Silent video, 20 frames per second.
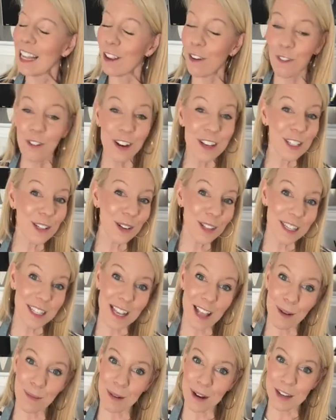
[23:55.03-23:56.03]
The freezer and the
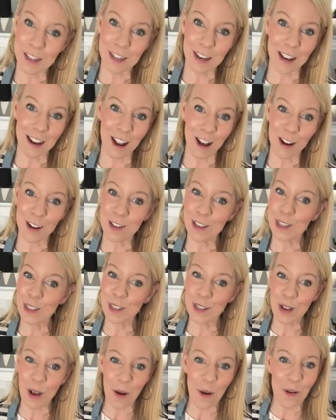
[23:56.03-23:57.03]
celebration are
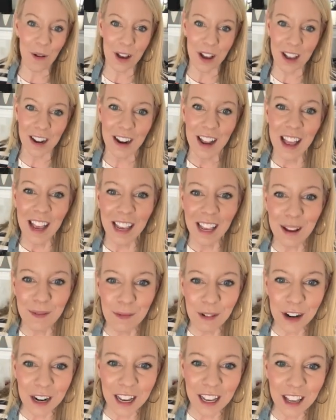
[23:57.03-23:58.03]
so good.
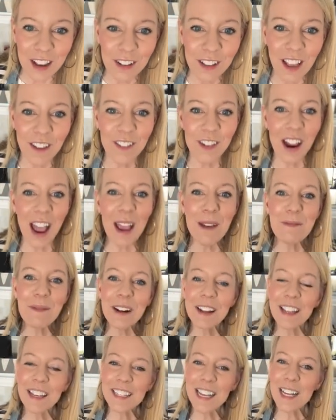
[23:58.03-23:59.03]
Good morning. You love your
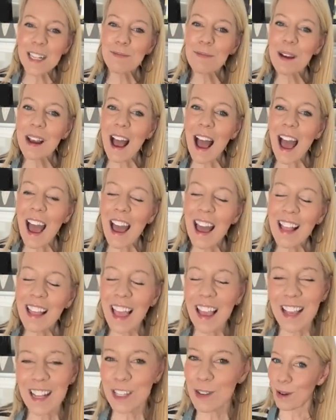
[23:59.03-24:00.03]
apron. It looks like spring. I
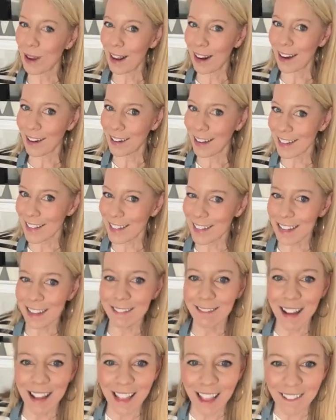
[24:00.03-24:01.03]
like too. I got it on
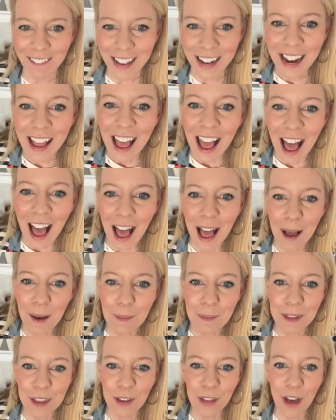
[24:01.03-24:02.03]
Etsy. I love it.
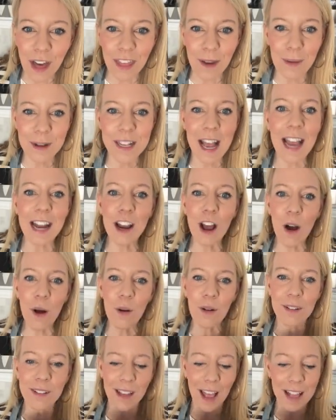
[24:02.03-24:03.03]
Um, you thought that was, I
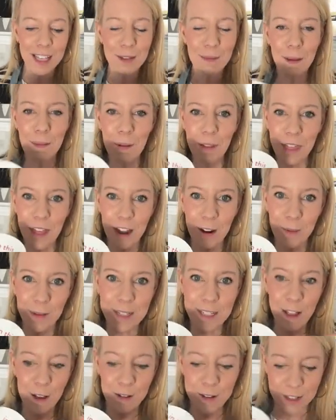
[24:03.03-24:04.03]
know lots of people thought it
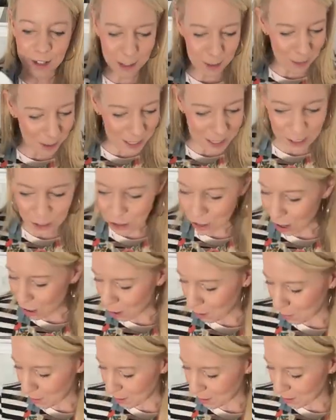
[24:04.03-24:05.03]
was coasters, but it's a
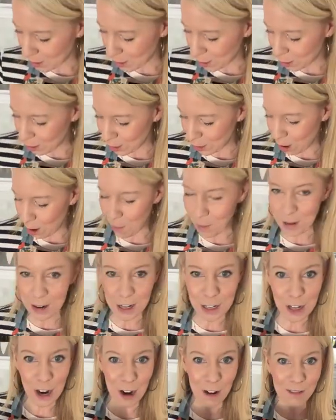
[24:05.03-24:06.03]
jar opener so you can open
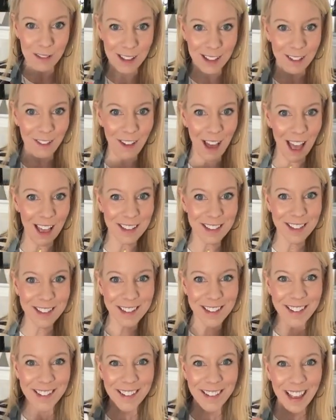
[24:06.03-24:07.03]
a jar really
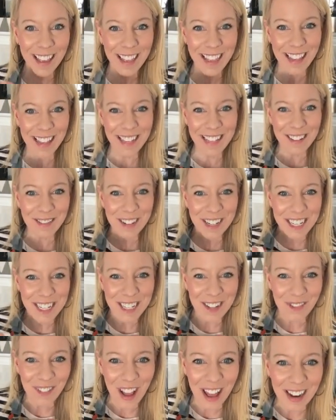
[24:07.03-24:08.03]
fast like this, which
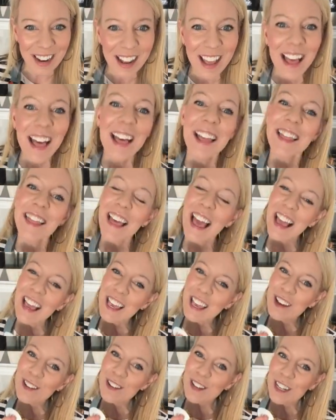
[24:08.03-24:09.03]
is fun.
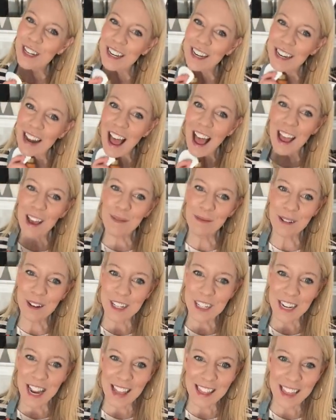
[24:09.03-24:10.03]
Thank you, Jean. I
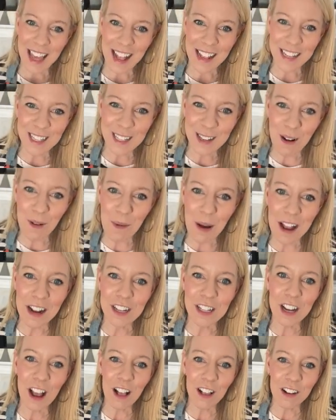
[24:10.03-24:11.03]
appreciate that so
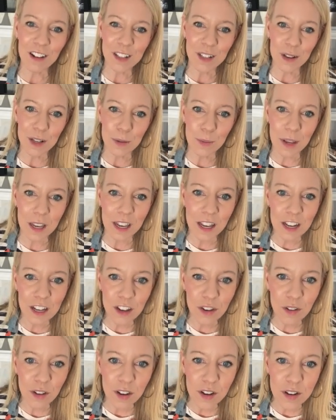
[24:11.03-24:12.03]
much. Y'all are so sweet.
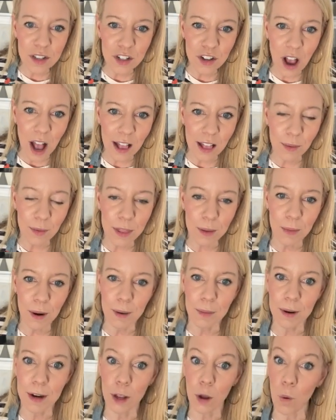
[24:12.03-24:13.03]
Could you use chocolate with the
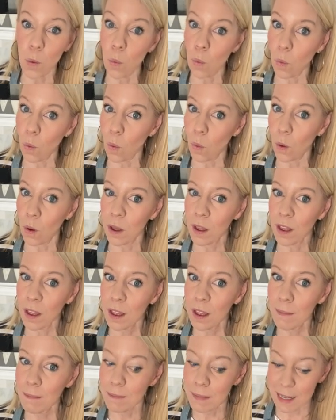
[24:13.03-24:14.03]
bread pudding? Ooh,
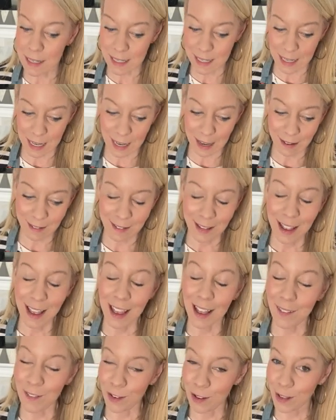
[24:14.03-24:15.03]
Missy.
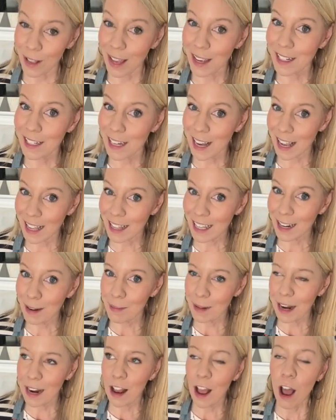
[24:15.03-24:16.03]
If you like chocolate, i mean,